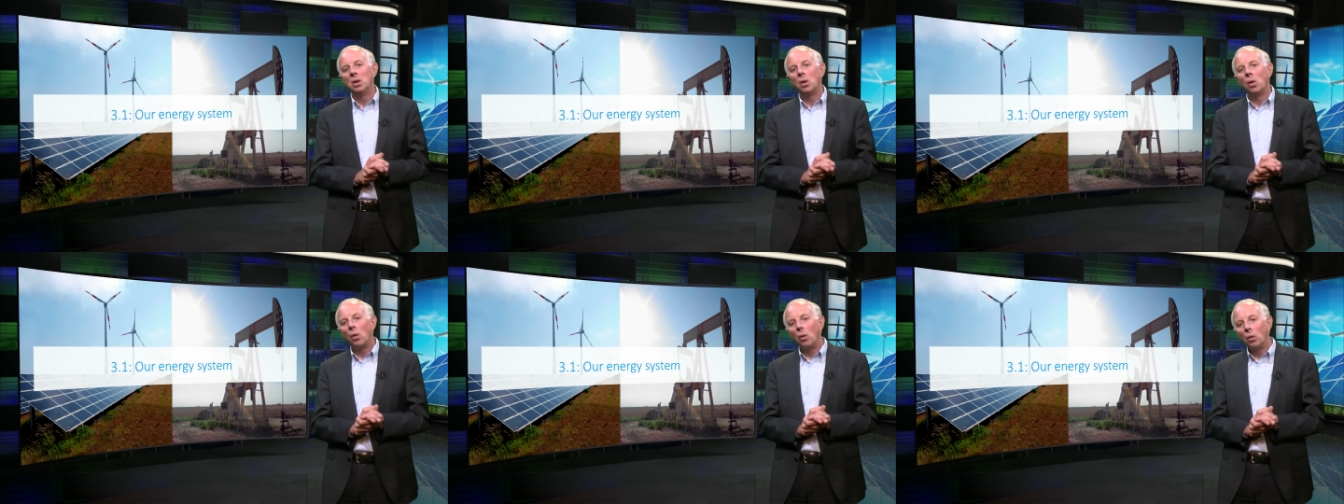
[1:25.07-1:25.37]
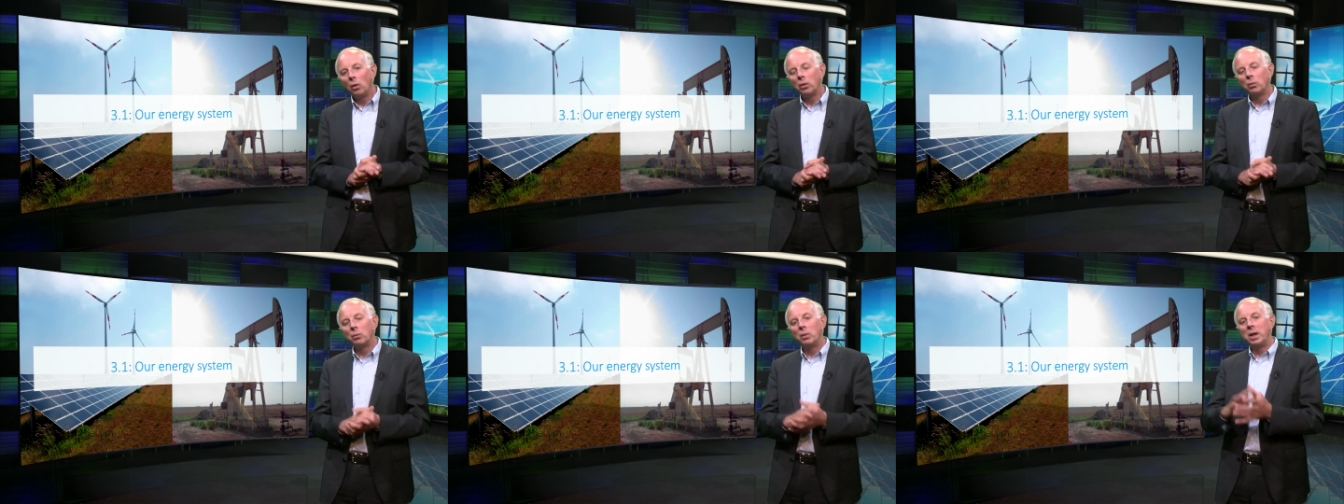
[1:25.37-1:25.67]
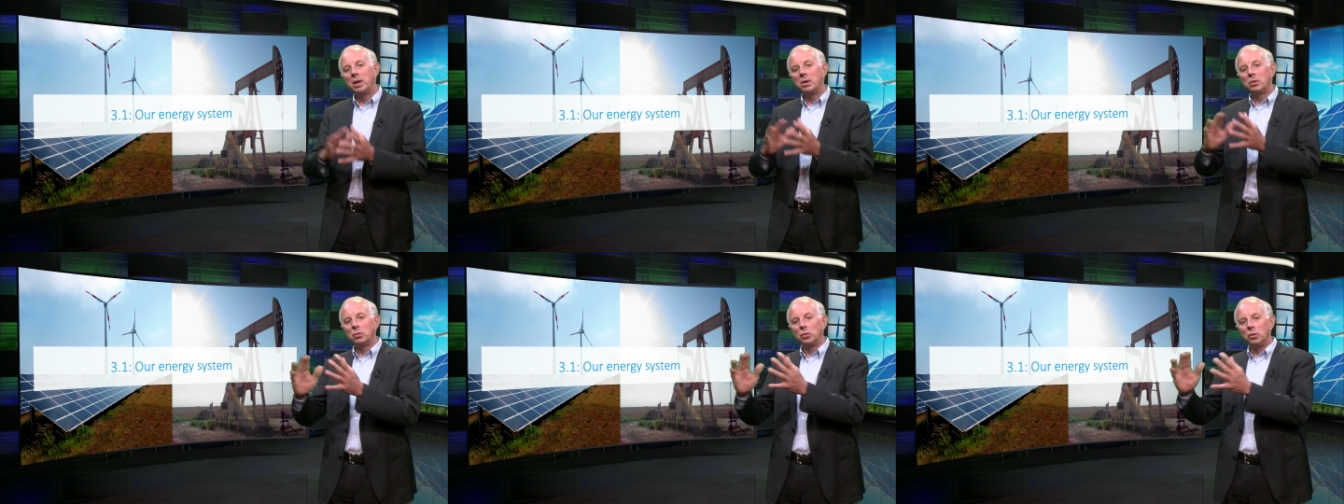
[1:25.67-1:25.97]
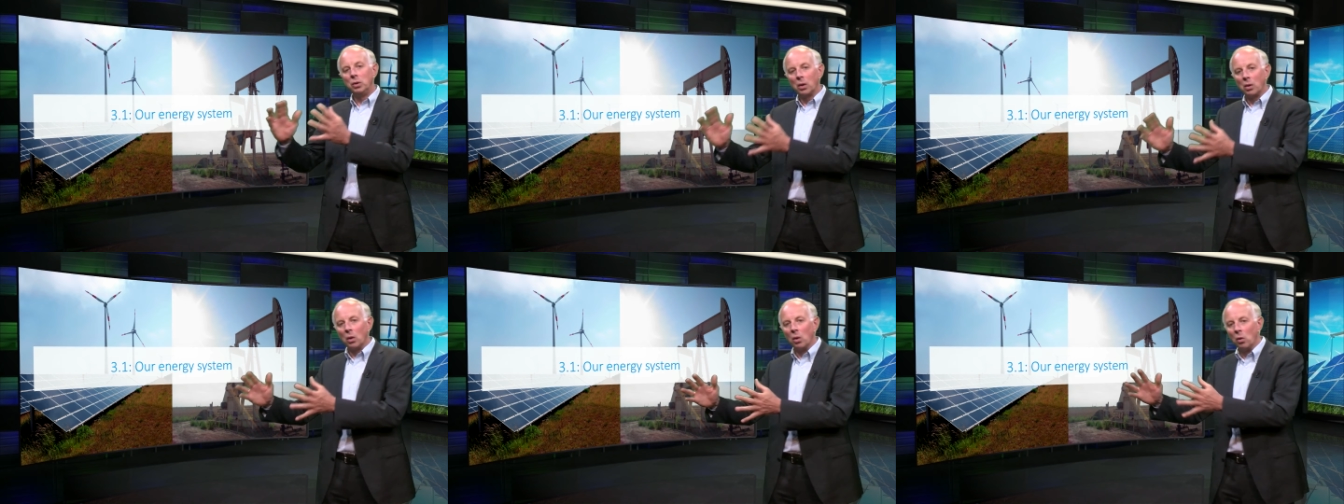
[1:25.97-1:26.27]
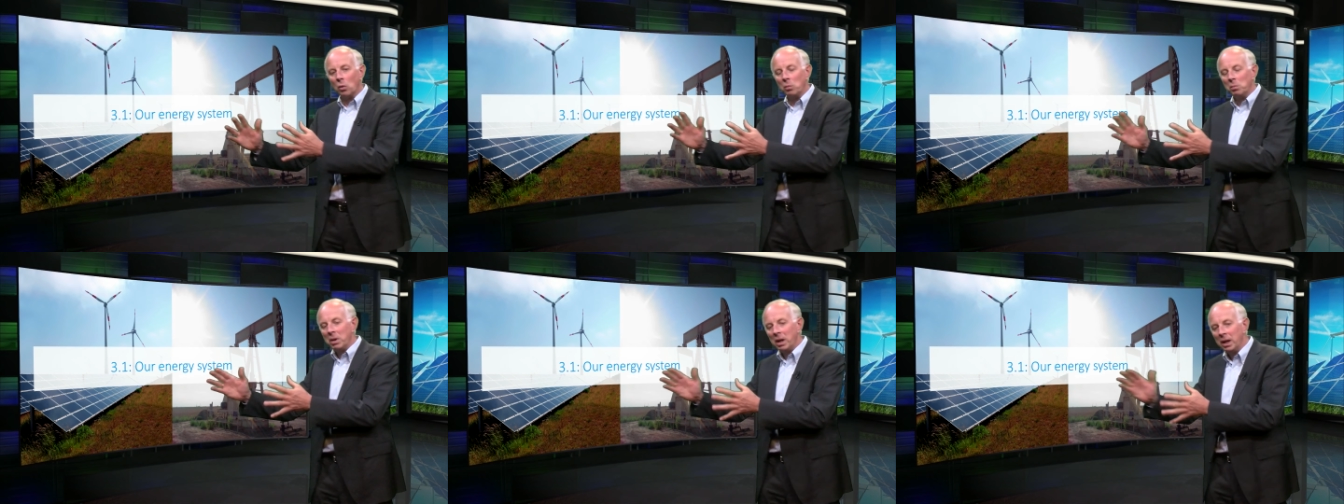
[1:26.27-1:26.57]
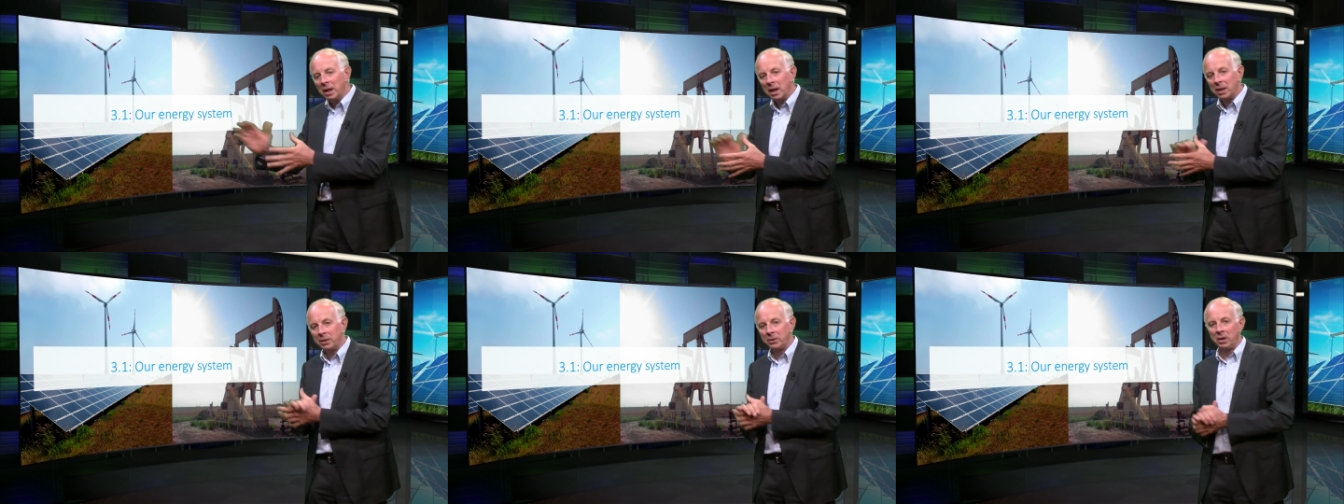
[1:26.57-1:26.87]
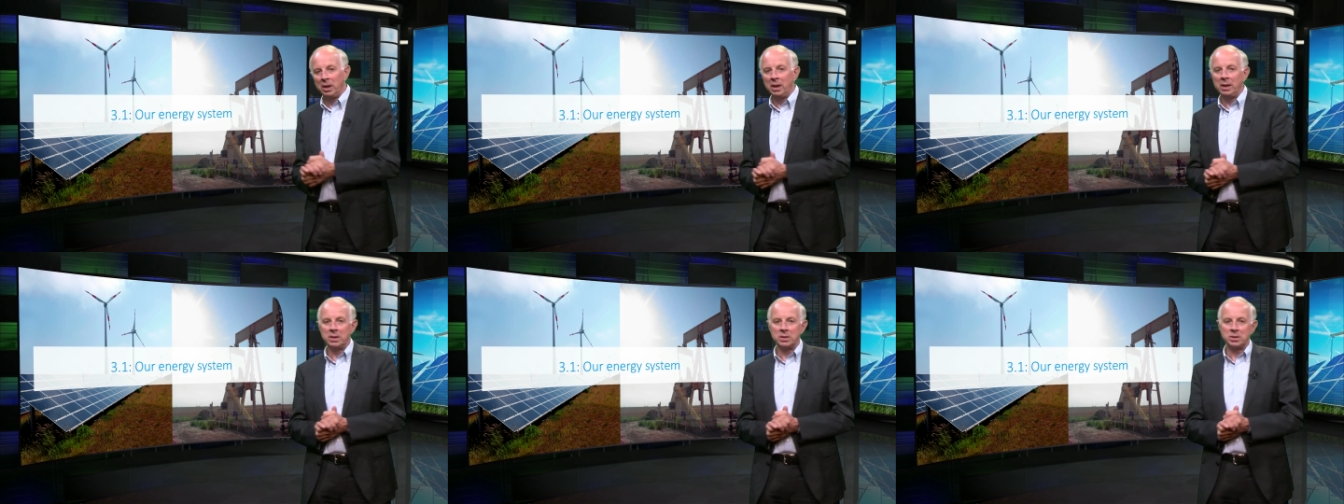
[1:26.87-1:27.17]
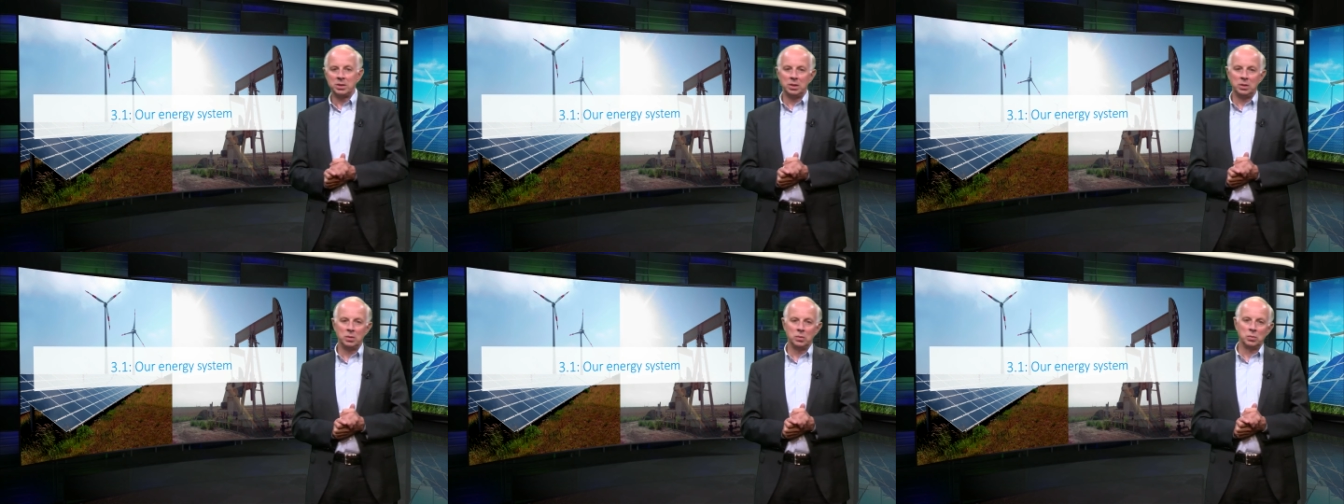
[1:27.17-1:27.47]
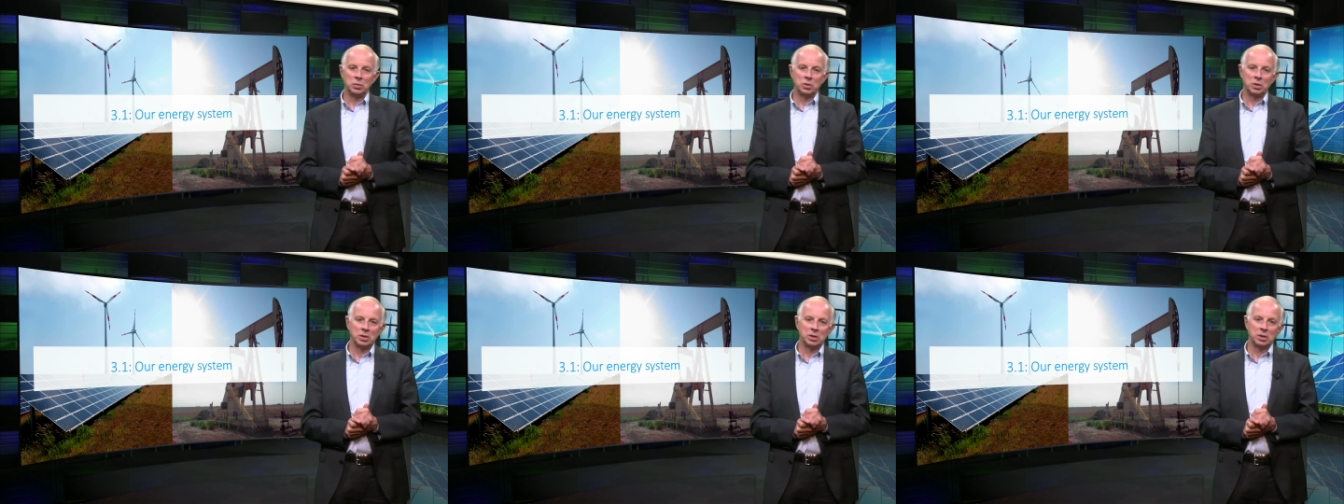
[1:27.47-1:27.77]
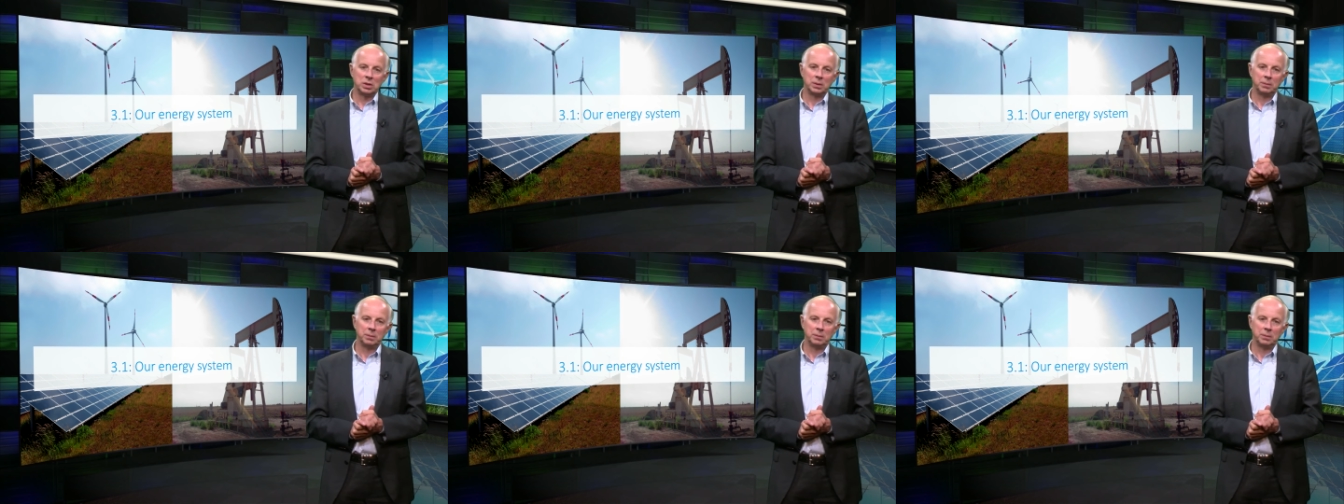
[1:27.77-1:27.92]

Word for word: all the way to your home and other energy uses.